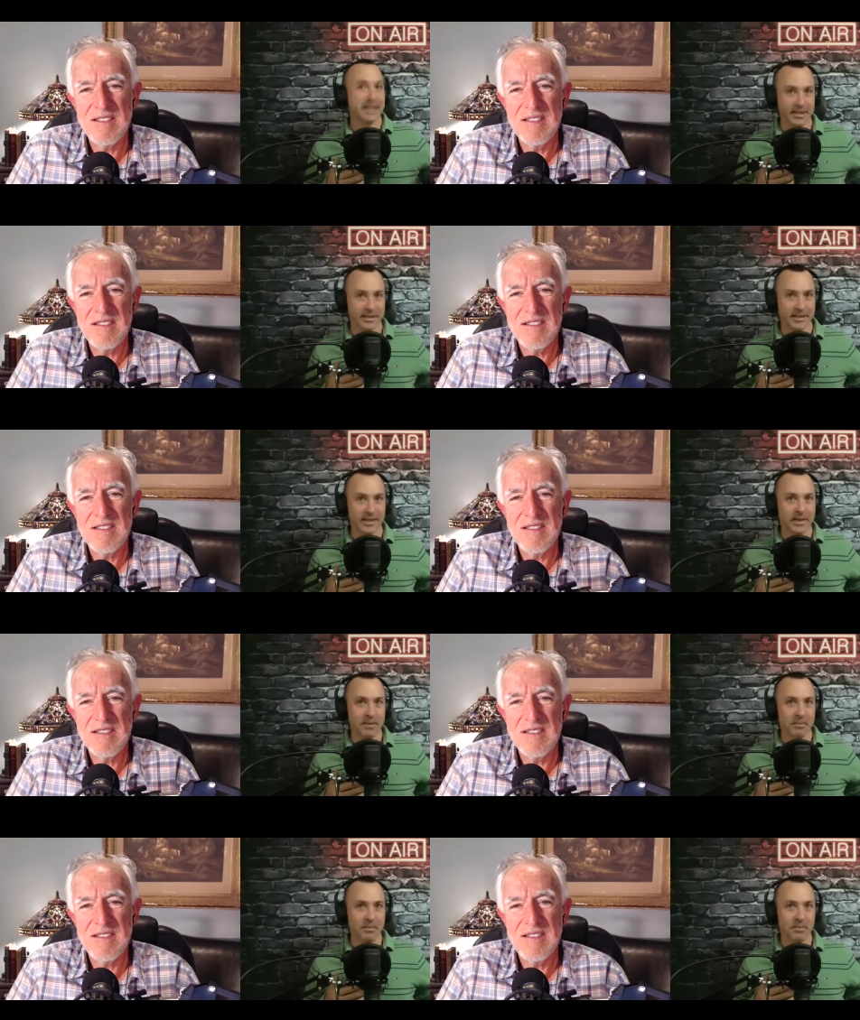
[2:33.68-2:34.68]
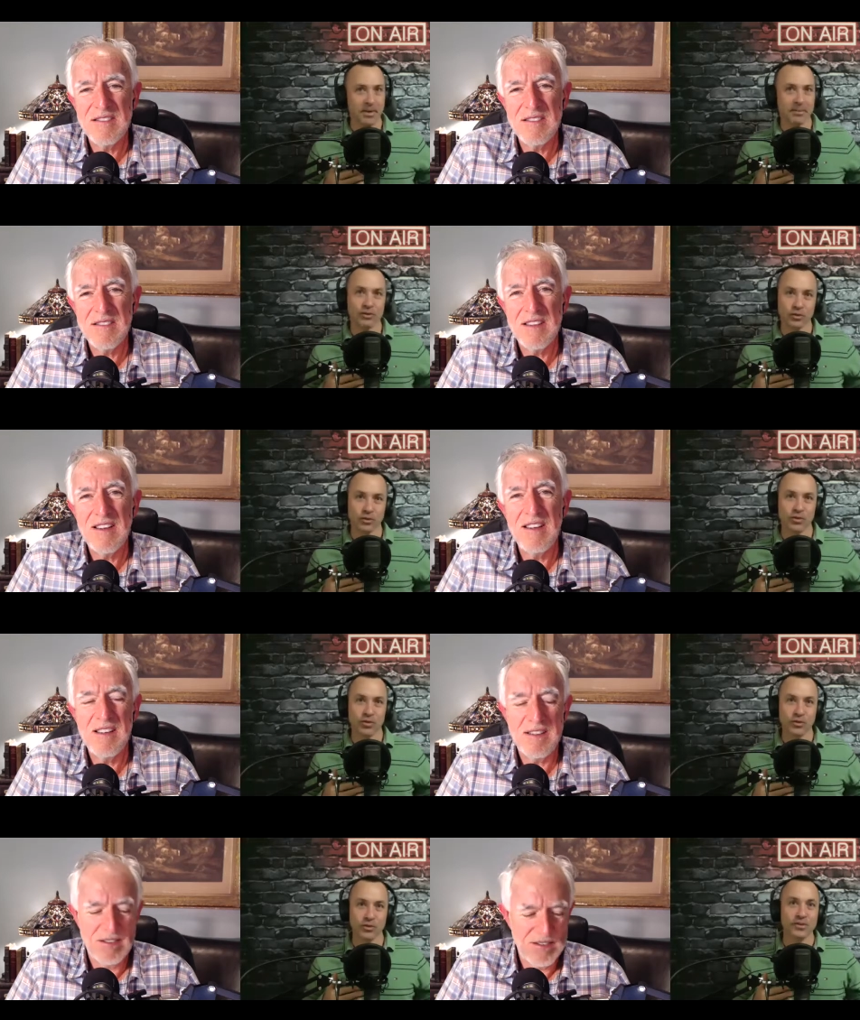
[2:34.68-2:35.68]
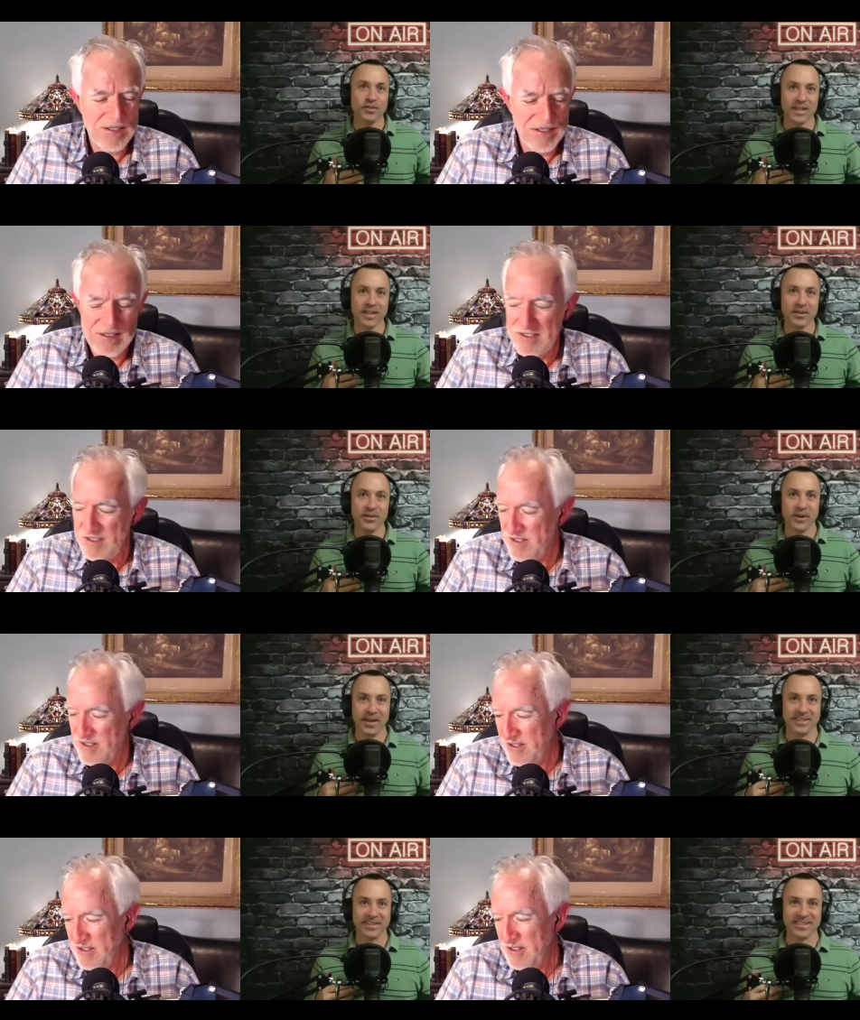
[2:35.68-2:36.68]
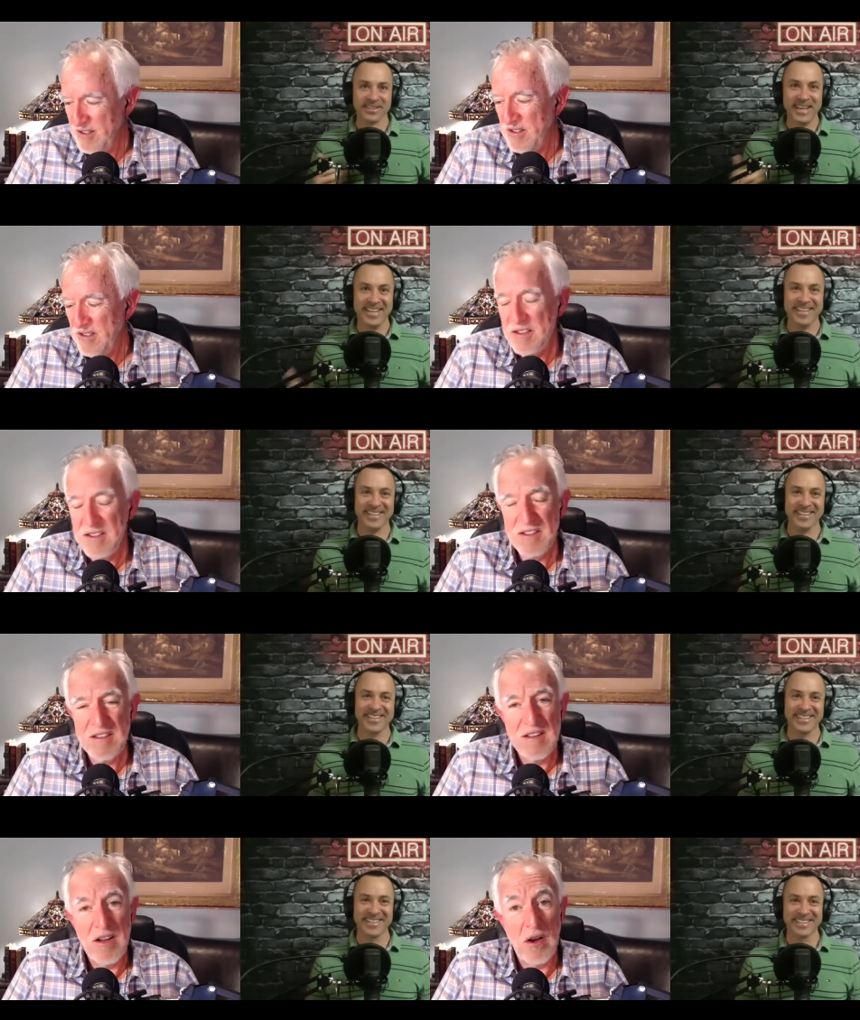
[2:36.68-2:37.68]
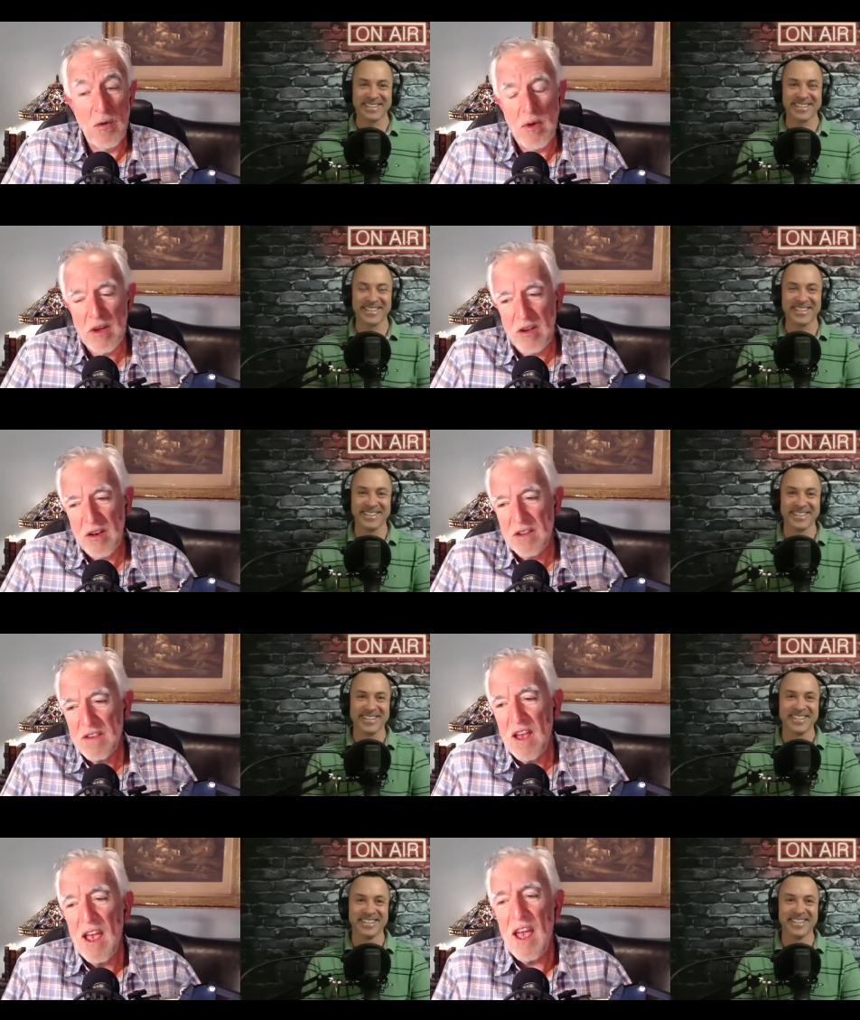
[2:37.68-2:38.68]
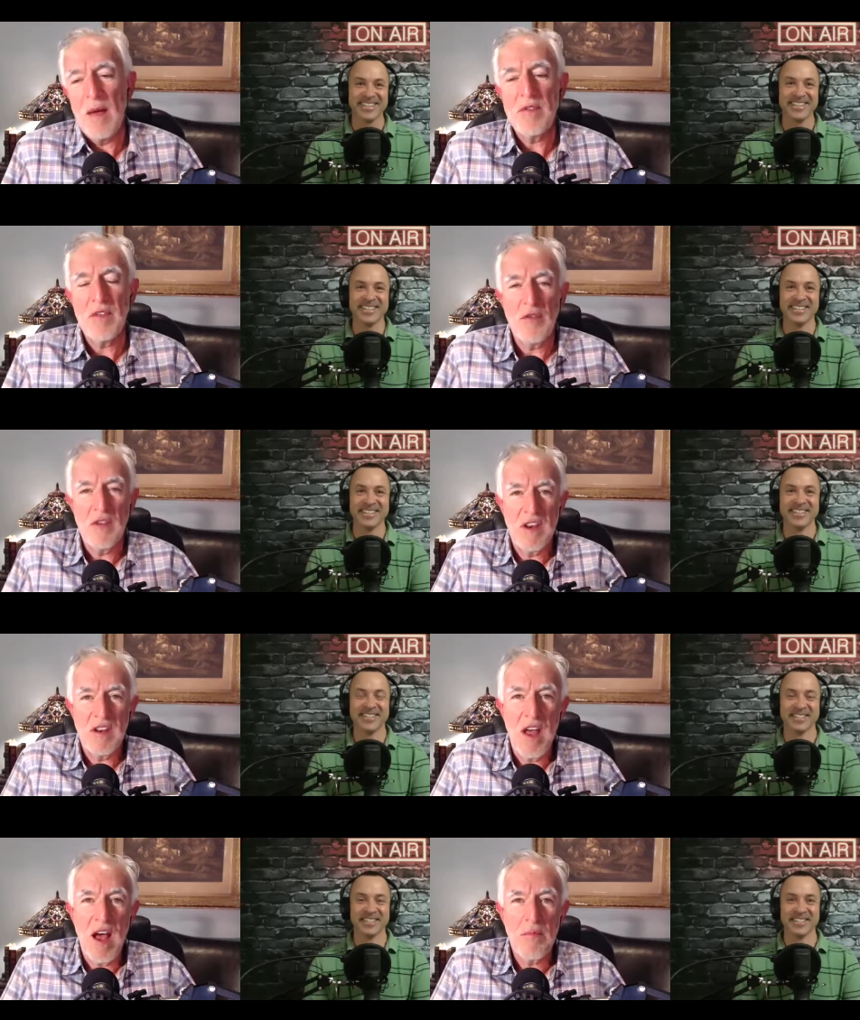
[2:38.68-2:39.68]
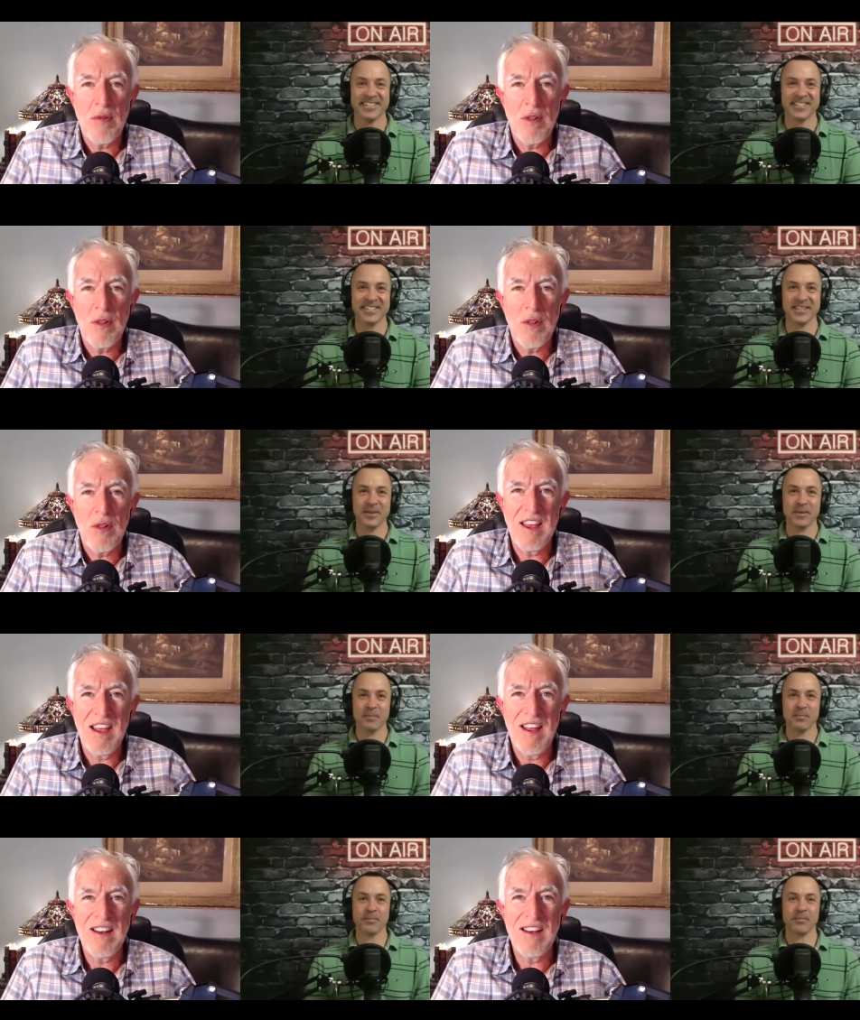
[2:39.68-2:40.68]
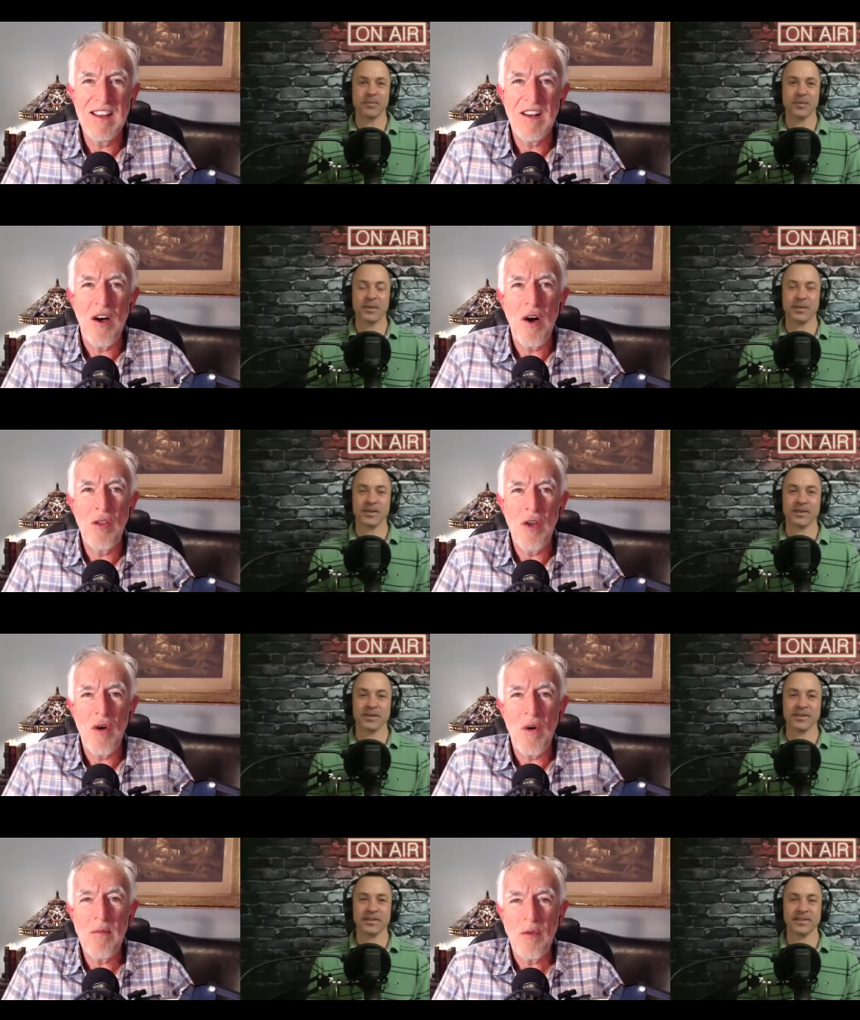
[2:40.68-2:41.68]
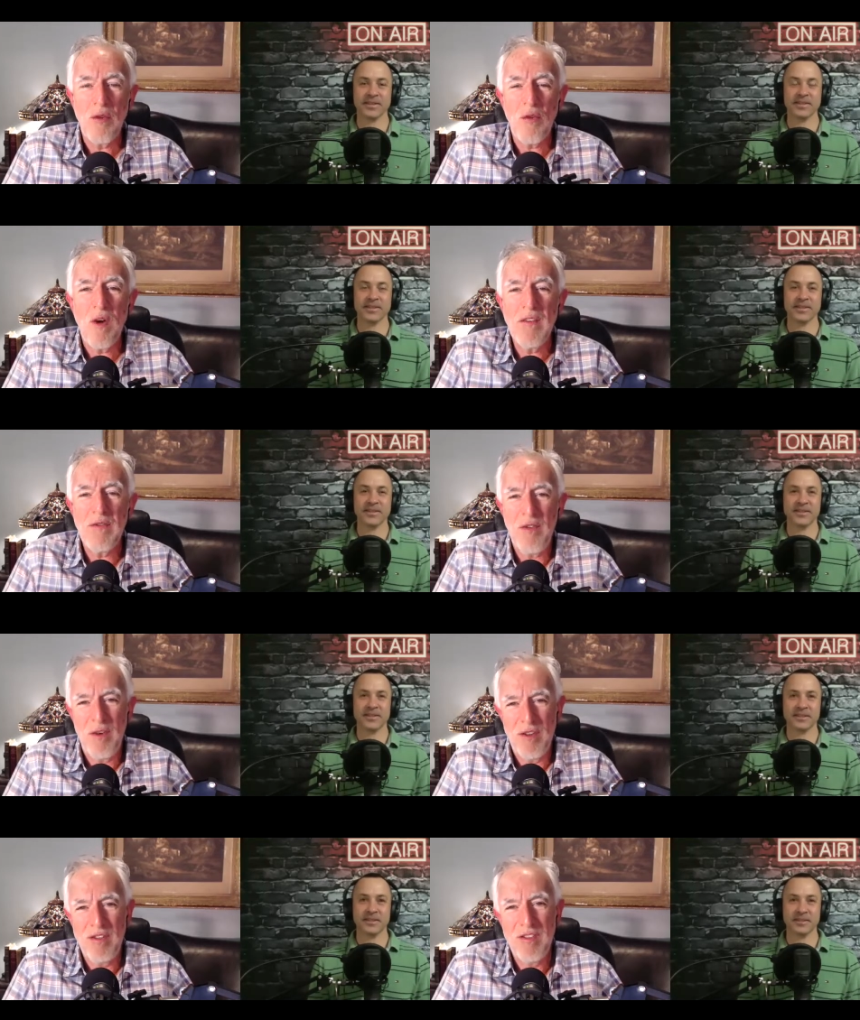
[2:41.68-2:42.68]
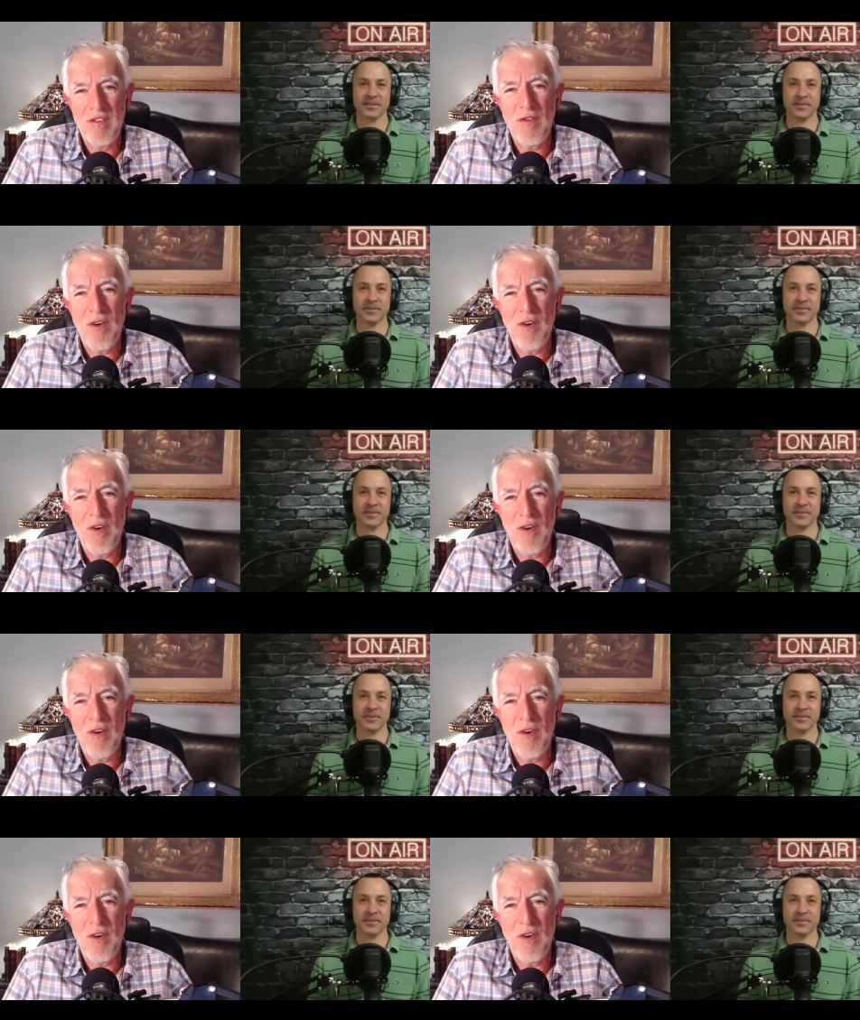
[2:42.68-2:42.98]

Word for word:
Speaker 1: it, but I'm
Speaker 2: sure you'll say otherwise. Oh my goodness. I absolutely did not plan it. And although I'm grateful for